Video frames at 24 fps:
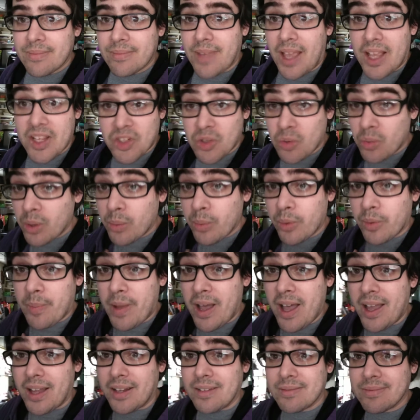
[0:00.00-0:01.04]
As you would with
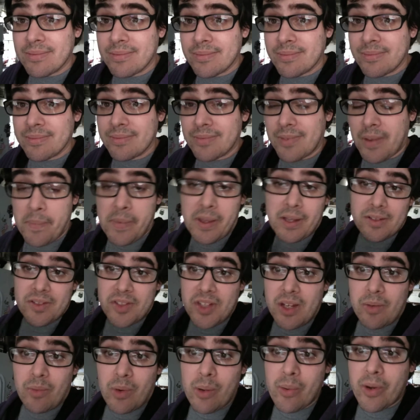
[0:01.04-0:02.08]
mine. I mean,
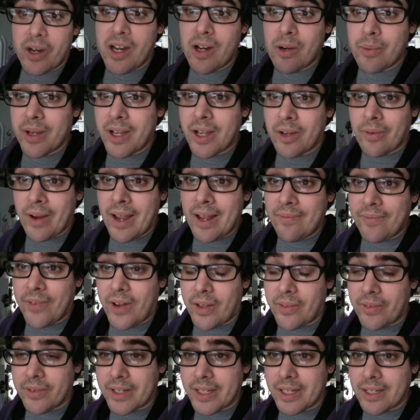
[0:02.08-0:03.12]
shit, we were here, we got
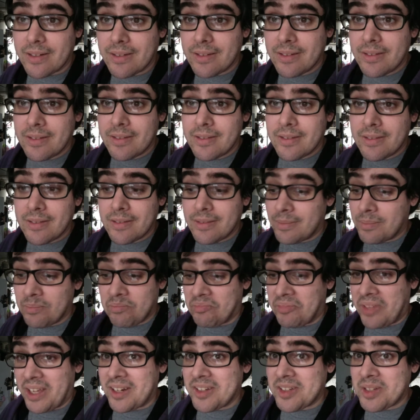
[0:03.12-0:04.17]
grandfathered in.
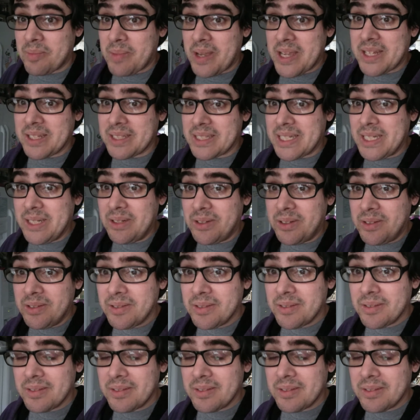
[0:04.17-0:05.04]
That doesn't make it legal.